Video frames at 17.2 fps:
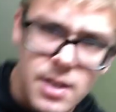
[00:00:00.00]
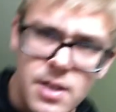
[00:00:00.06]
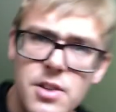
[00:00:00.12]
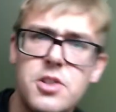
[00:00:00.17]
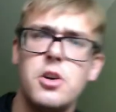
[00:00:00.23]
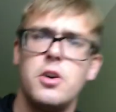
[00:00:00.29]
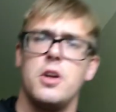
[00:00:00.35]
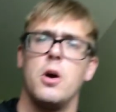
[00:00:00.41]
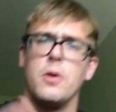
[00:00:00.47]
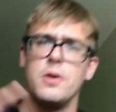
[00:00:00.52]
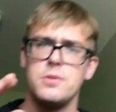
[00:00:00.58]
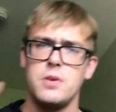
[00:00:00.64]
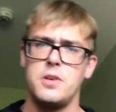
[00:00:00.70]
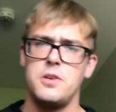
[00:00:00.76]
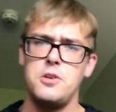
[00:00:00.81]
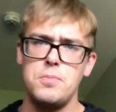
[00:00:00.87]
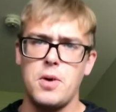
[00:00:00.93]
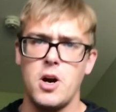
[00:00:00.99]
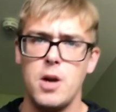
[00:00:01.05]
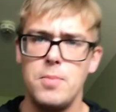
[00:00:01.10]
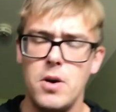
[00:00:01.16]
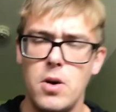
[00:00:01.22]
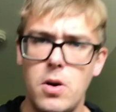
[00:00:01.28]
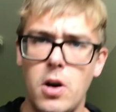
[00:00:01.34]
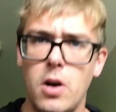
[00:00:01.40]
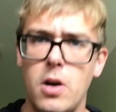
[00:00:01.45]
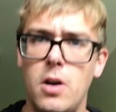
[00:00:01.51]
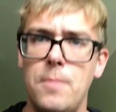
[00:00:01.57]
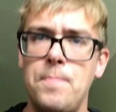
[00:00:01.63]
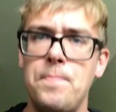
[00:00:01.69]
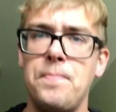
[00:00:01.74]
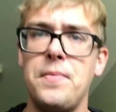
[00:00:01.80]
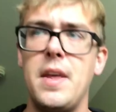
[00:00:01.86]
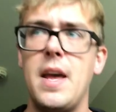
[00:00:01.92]
So you always want to do barbell curl,
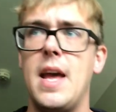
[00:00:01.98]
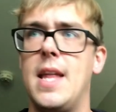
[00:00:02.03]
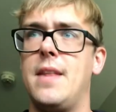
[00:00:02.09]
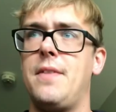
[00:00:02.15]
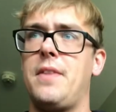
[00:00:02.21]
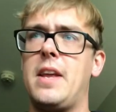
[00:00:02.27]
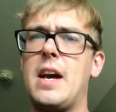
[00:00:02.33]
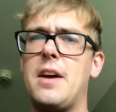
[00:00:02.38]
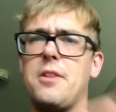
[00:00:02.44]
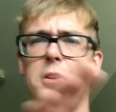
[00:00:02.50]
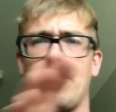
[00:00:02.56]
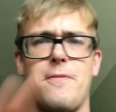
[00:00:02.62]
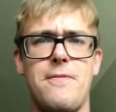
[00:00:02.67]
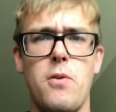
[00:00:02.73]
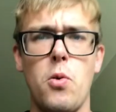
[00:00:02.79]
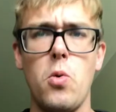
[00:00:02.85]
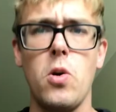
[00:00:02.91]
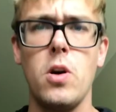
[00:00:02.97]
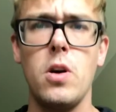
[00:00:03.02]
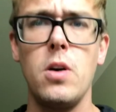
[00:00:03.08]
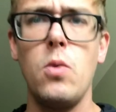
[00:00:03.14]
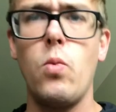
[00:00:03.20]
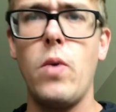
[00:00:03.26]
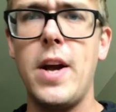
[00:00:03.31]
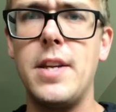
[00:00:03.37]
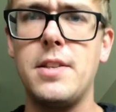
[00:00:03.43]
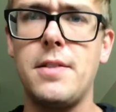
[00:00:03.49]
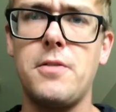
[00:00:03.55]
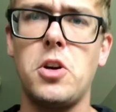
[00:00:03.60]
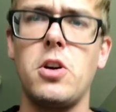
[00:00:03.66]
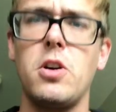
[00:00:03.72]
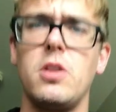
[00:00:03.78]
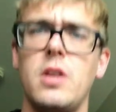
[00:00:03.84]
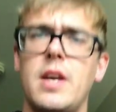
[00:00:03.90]
and the other 4 ways of
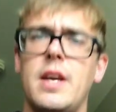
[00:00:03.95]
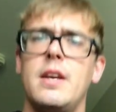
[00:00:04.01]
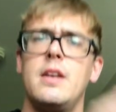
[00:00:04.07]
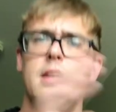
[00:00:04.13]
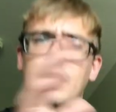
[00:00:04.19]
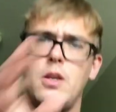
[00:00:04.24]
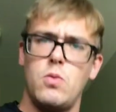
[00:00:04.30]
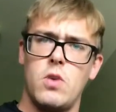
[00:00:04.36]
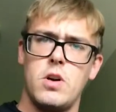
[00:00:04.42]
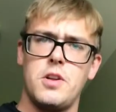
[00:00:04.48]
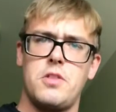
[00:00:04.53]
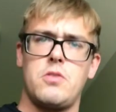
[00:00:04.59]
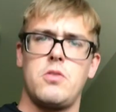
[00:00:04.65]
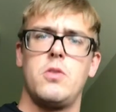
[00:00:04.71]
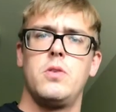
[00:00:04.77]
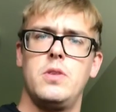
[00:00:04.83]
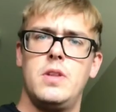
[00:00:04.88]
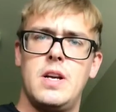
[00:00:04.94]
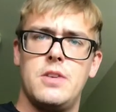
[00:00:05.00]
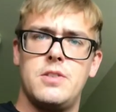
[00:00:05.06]
curling you want to throw in there.